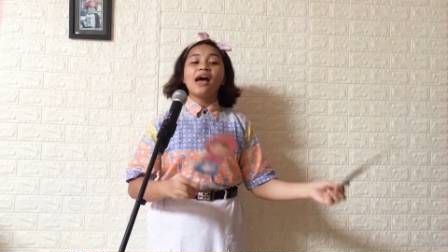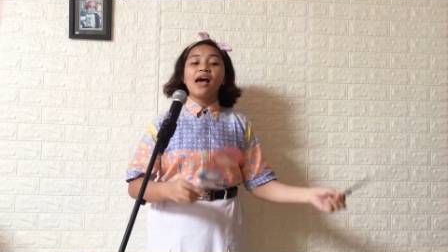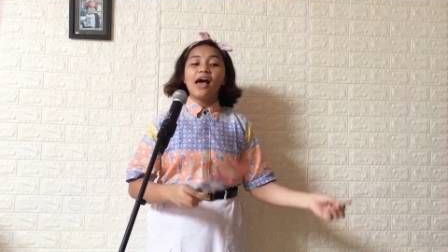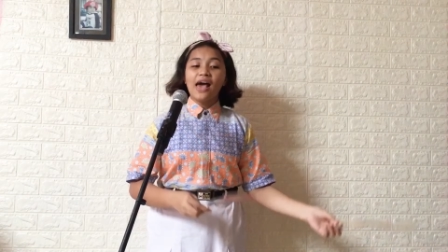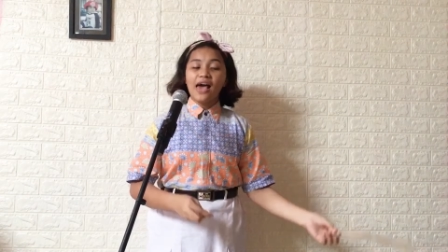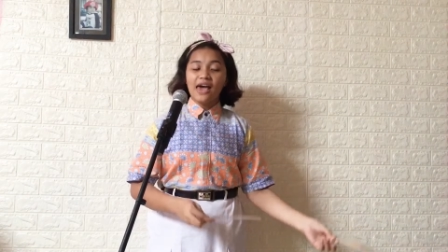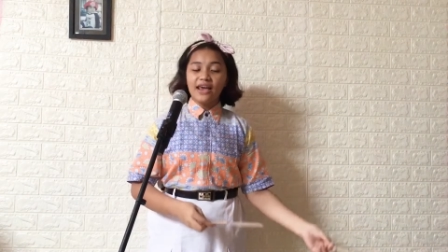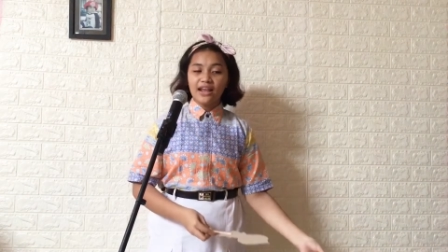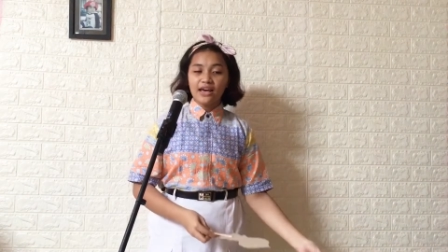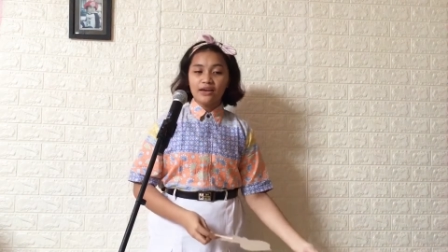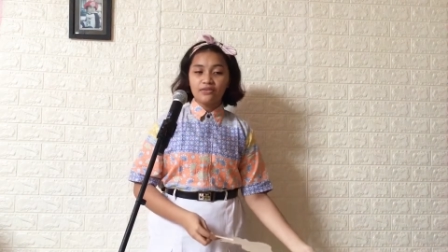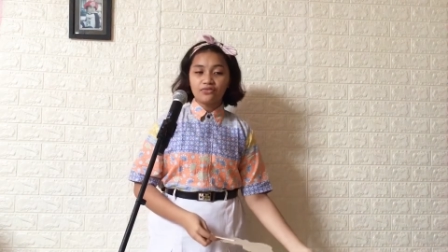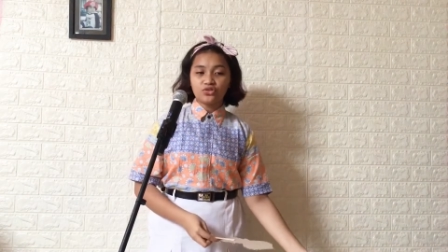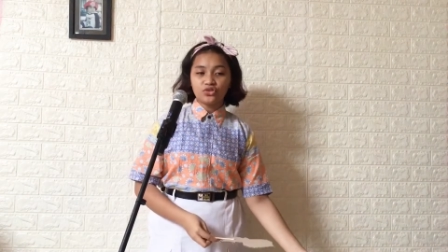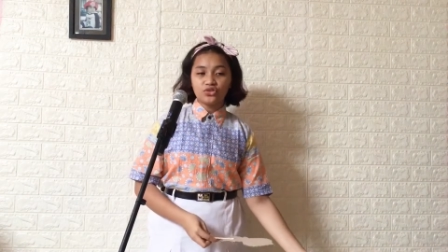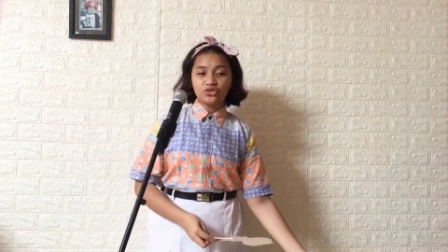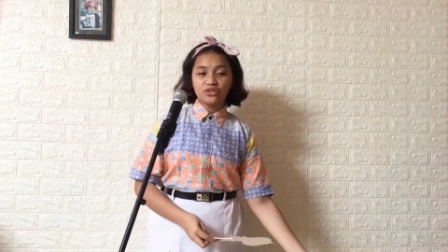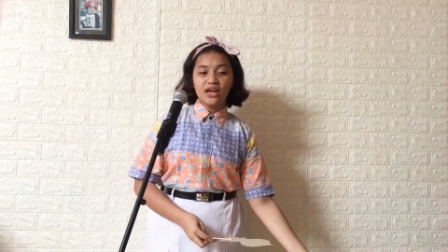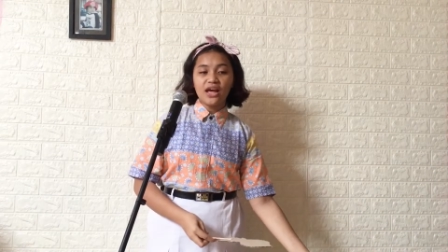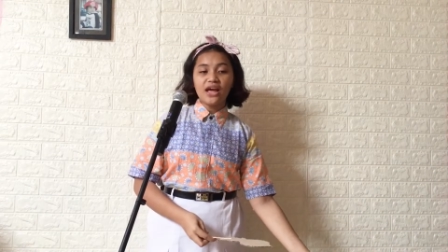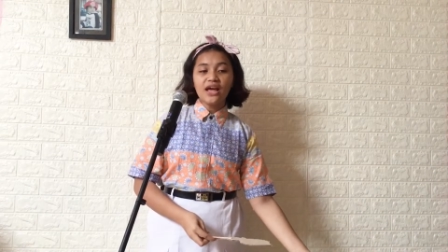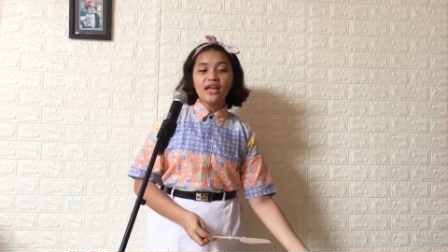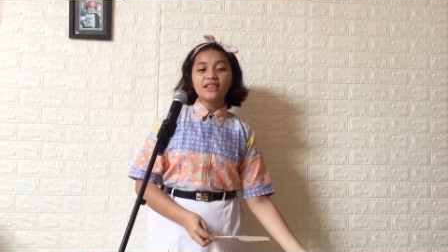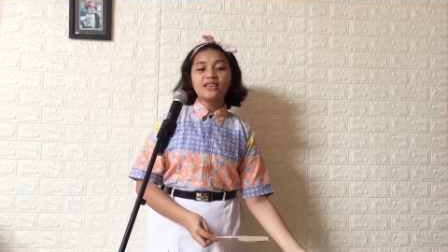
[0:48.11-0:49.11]
And after
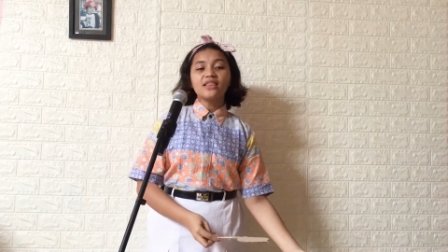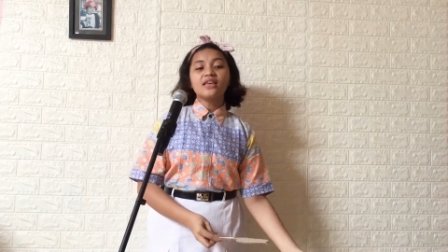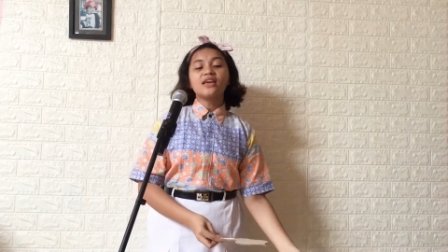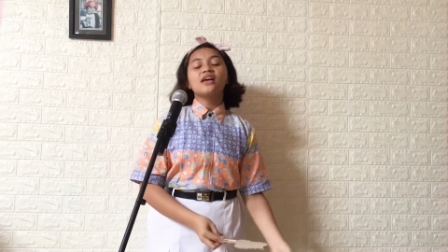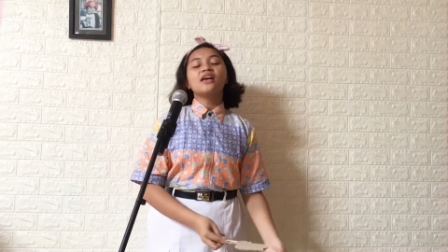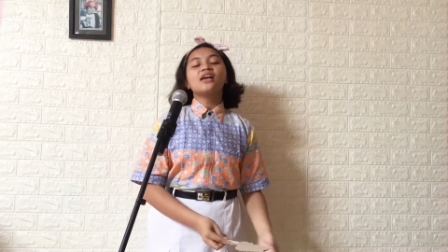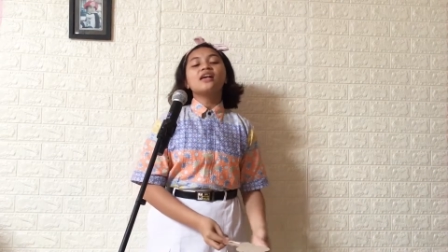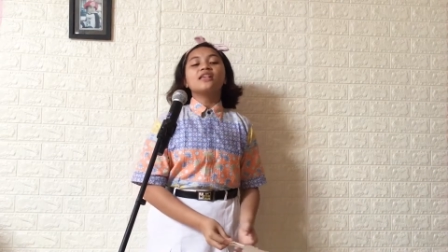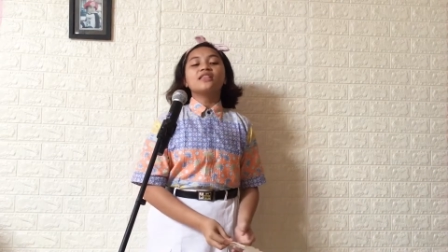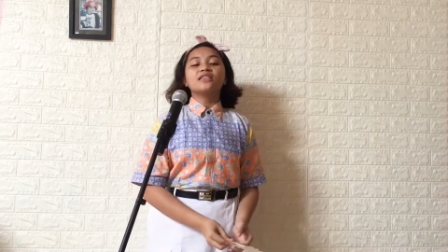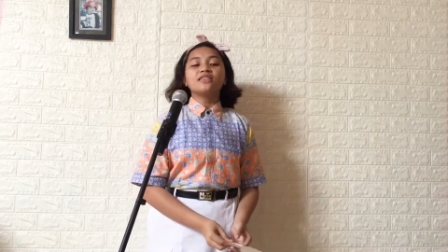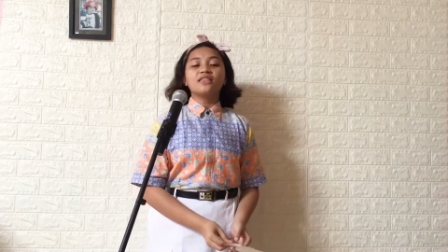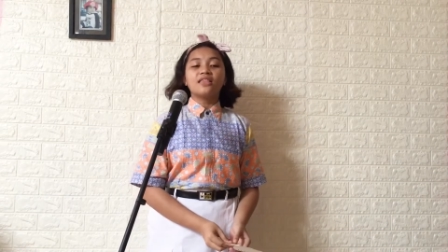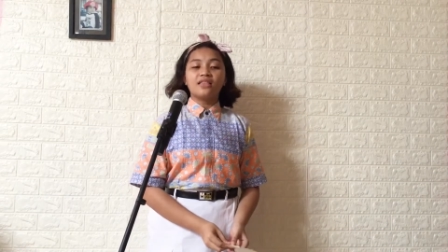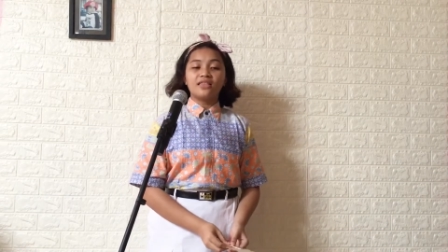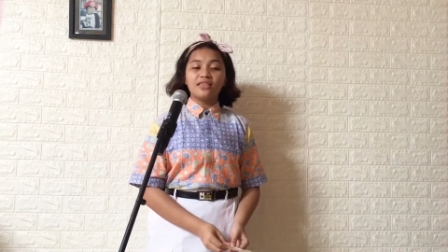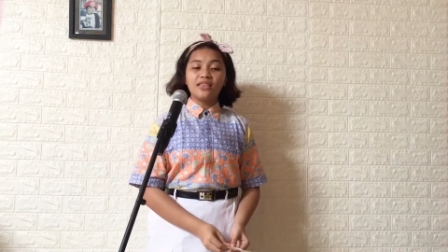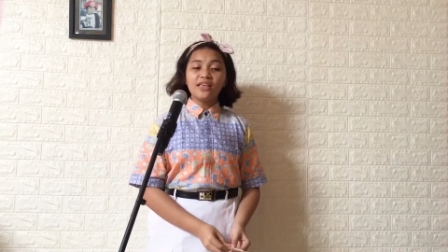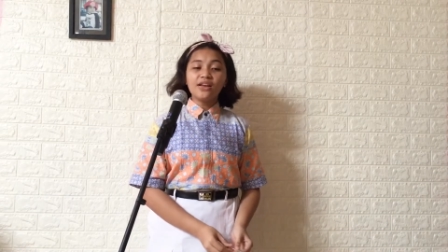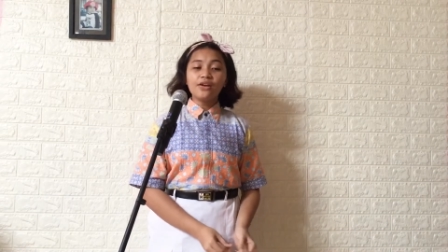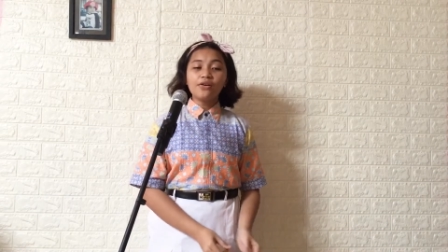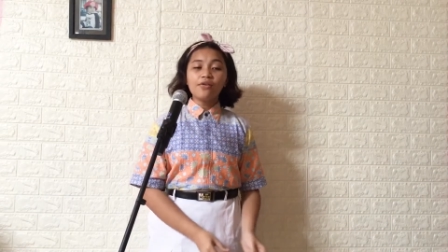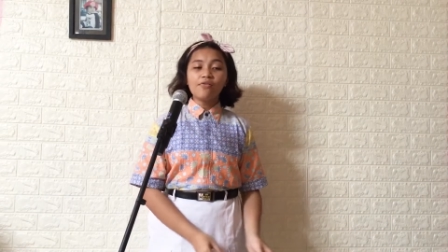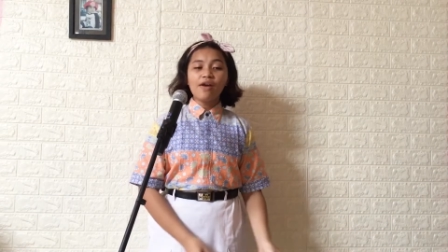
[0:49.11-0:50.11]
that, the
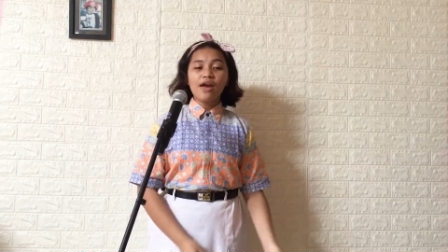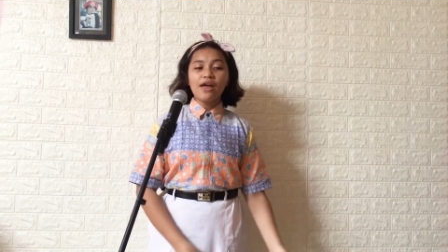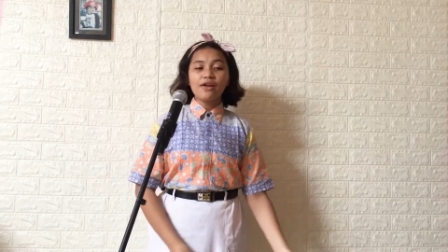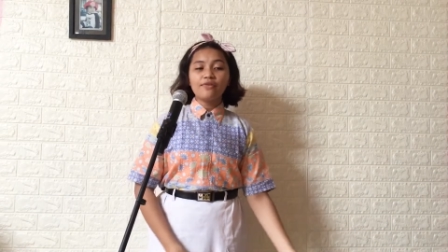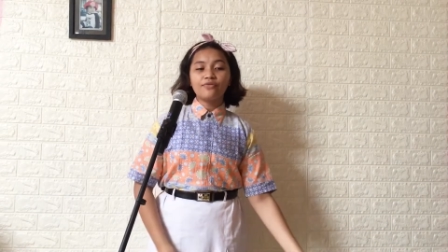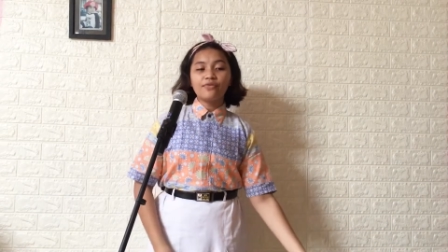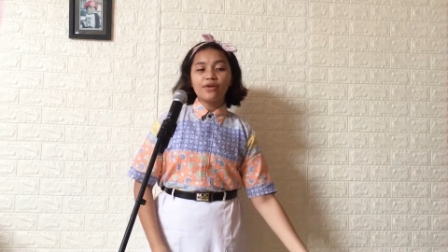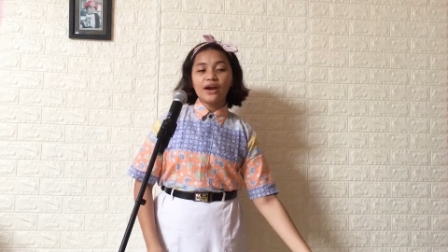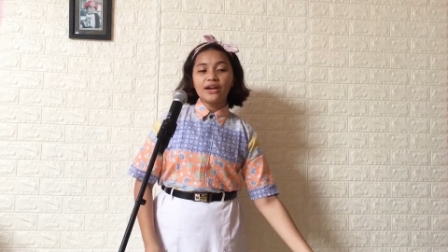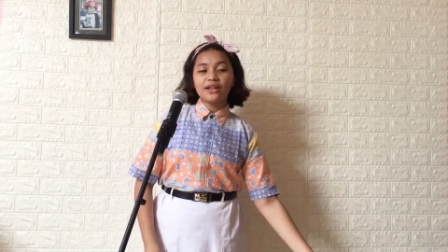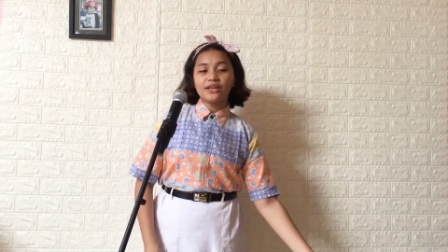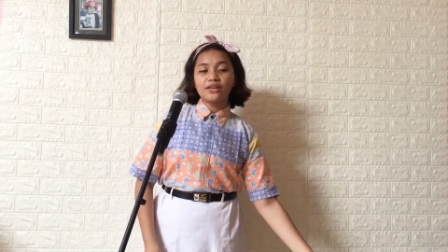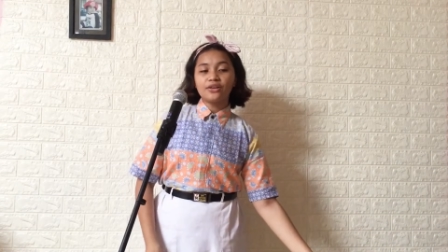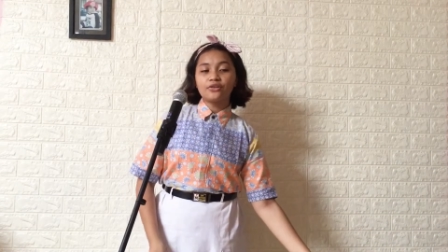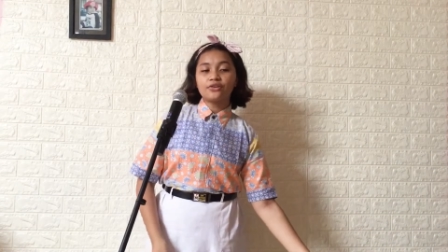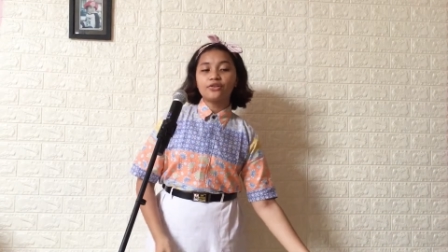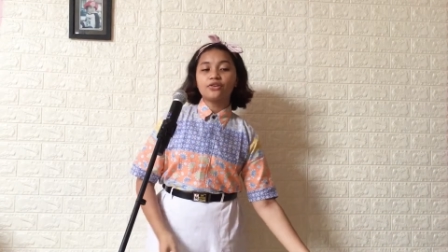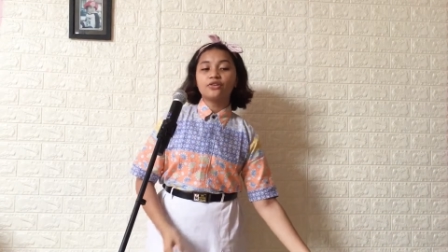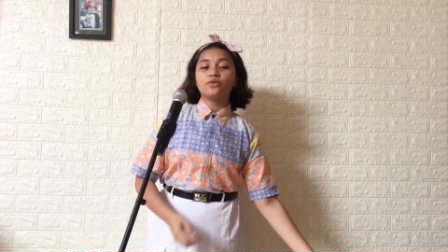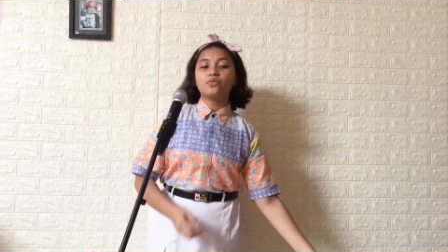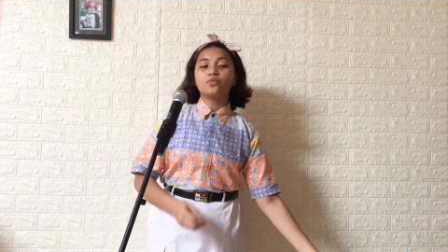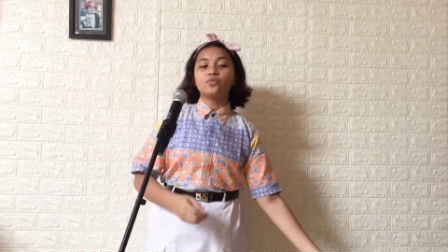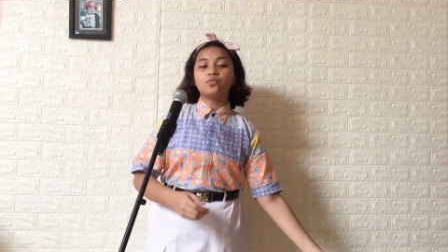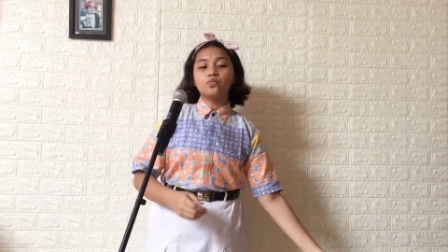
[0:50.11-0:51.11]
Little Red Riding Hood